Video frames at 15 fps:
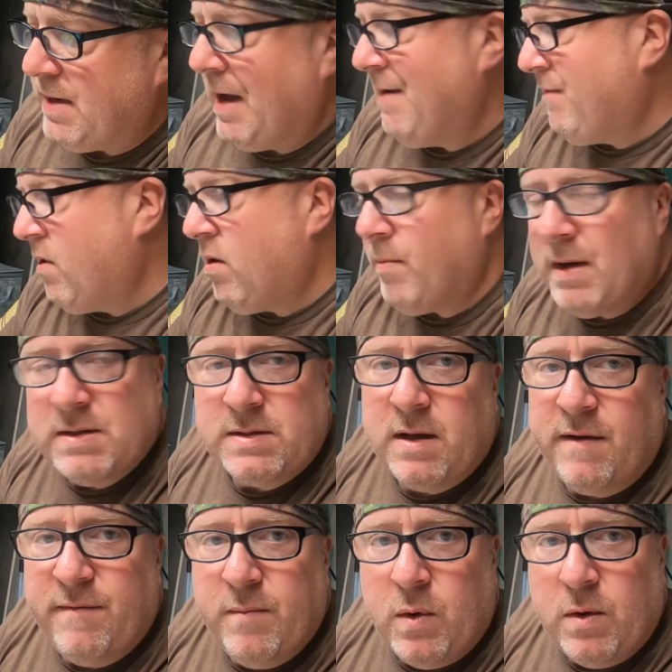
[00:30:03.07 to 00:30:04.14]
I have all my
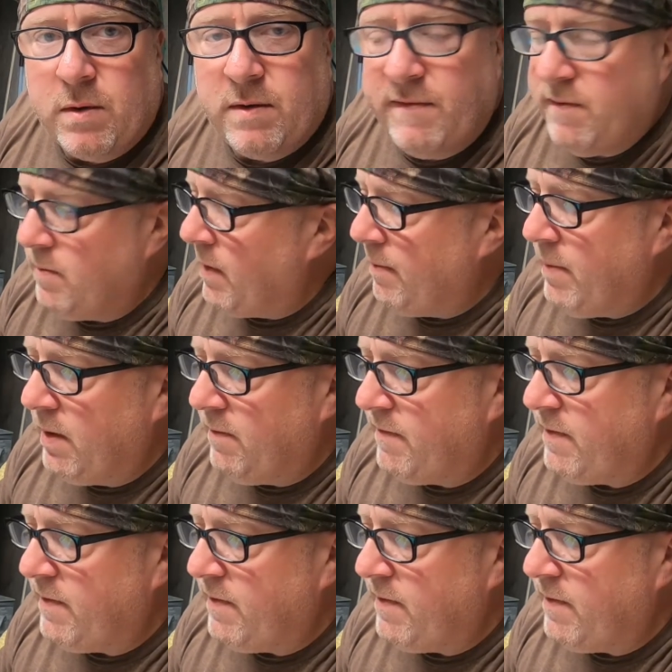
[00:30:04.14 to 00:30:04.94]
stuff marked from my boat